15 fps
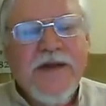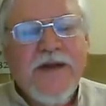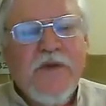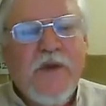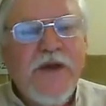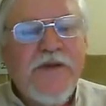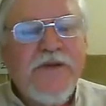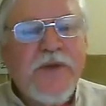
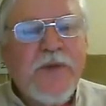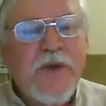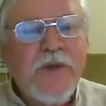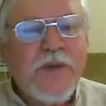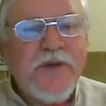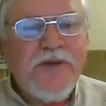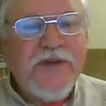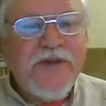One of the
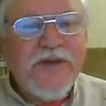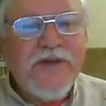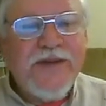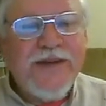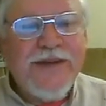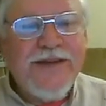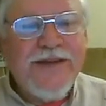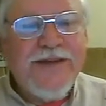purposes
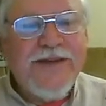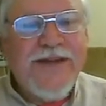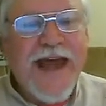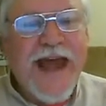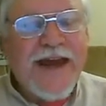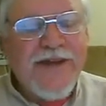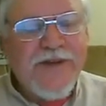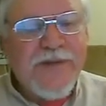that
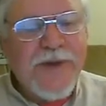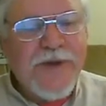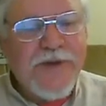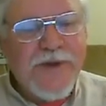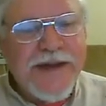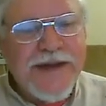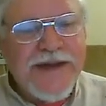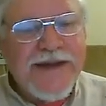has been
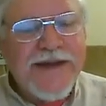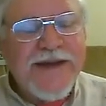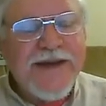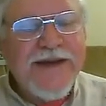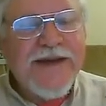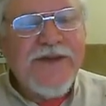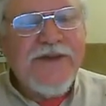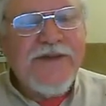written
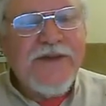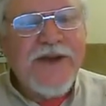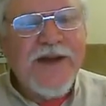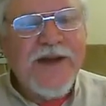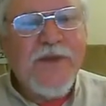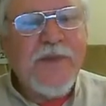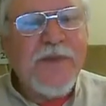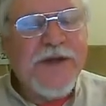is to
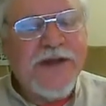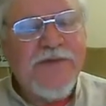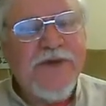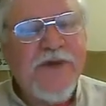help give you